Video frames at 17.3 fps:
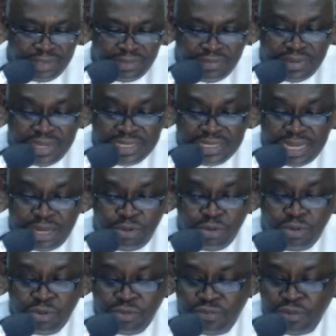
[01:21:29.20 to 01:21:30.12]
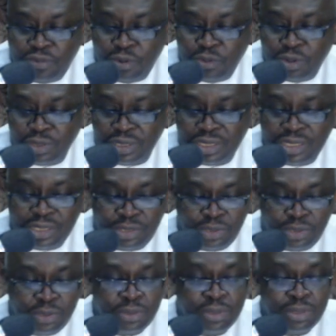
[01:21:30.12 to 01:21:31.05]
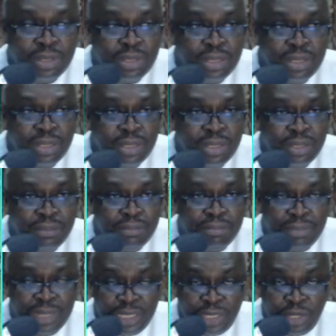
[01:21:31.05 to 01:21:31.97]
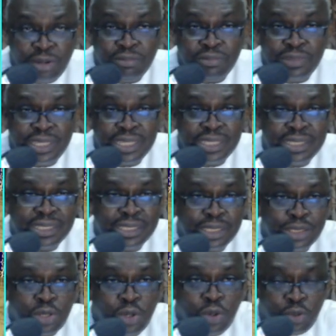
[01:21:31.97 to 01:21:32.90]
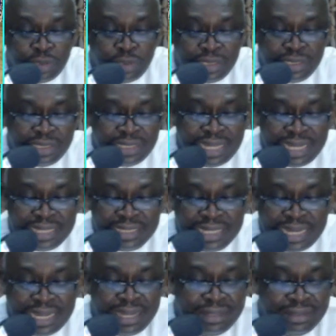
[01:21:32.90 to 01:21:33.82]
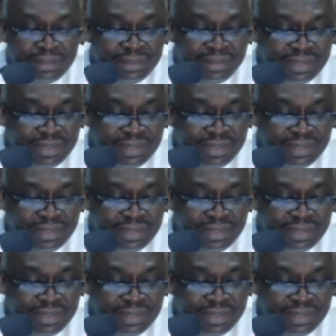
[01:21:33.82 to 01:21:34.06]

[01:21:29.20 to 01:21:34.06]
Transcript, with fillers: fact, I look forward to many of these codes that are